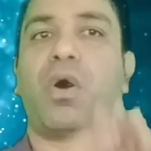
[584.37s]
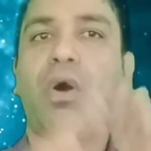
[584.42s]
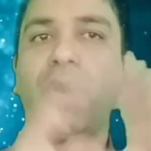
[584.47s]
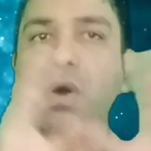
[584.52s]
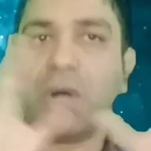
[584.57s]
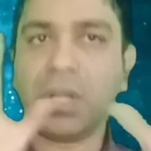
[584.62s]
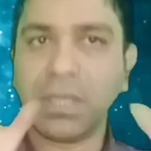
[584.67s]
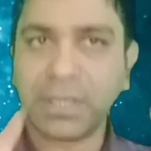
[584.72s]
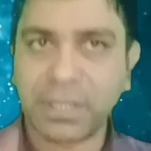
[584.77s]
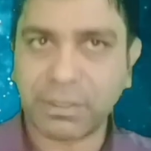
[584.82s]

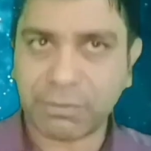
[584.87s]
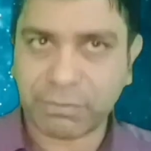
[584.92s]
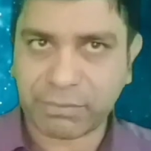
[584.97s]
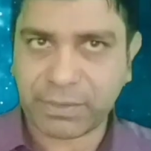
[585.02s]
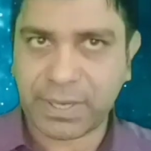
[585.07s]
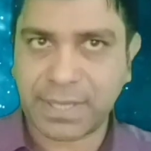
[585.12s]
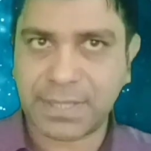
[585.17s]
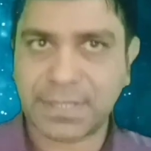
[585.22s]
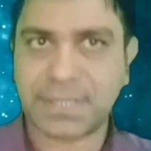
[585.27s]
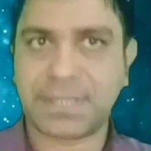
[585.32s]
All the
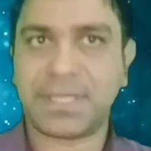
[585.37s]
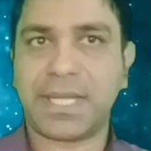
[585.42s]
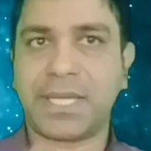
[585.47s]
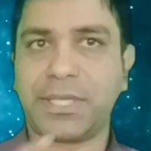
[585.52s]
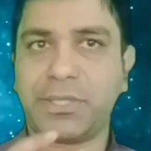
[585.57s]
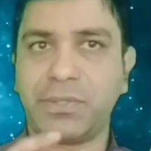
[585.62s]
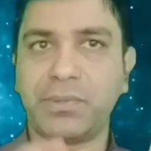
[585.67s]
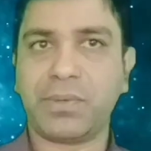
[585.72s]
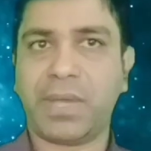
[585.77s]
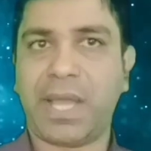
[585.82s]
friends
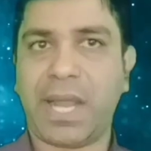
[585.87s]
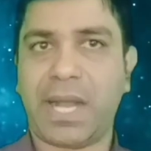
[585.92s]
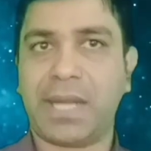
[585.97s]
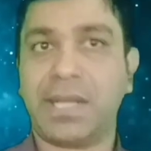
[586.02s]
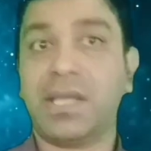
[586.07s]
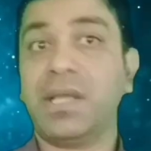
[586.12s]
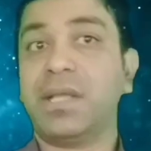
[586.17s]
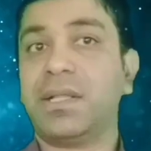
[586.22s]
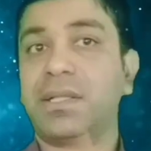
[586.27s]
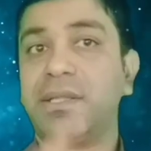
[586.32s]
that you
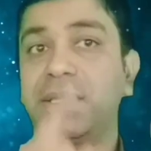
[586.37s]
had,